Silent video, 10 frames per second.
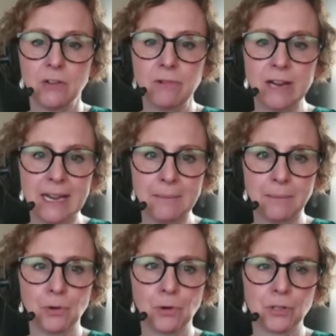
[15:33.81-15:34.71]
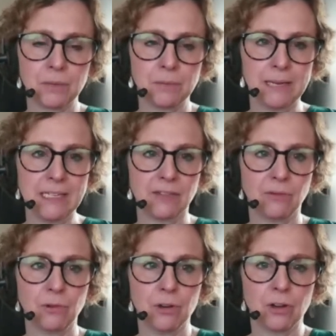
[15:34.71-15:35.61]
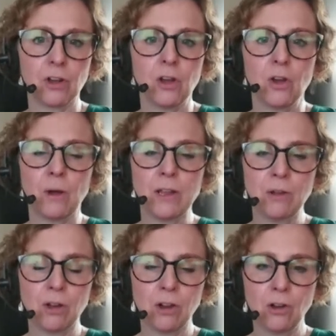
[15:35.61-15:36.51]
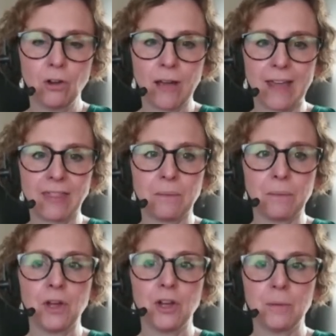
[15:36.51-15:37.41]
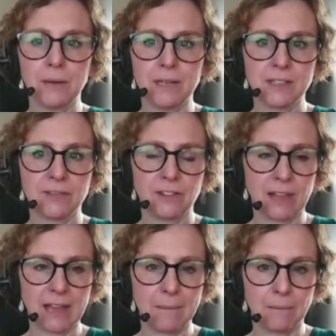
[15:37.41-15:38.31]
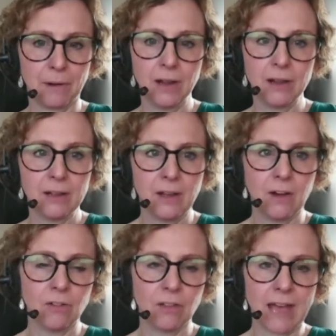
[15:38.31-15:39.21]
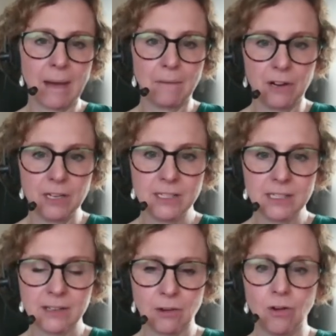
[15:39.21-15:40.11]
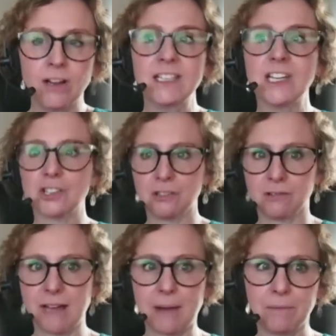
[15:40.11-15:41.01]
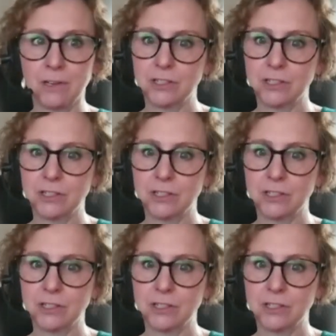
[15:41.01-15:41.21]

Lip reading: Really important piece of work where you can look at the purpose for the camera or the cameras or additional cameras.